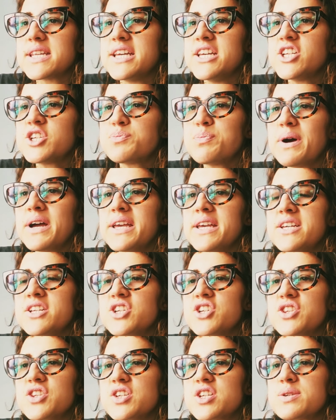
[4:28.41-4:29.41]
Inch by
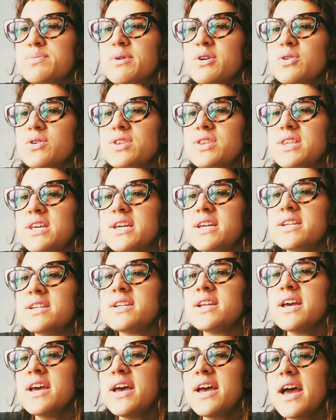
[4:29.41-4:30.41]
inch, the smoke
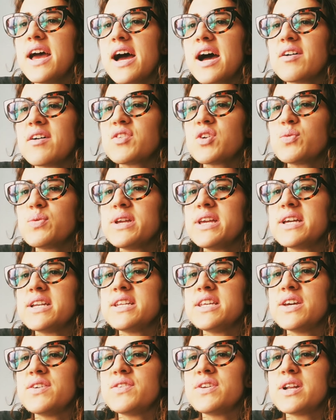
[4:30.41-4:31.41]
thinned after we
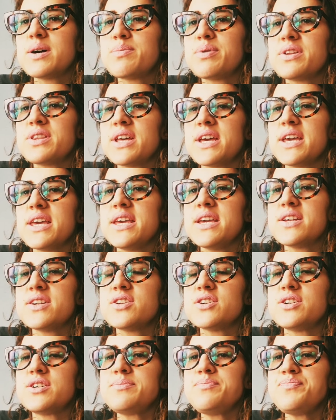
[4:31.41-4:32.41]
had given up on the
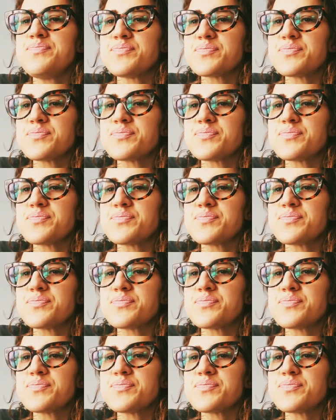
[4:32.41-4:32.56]
handle,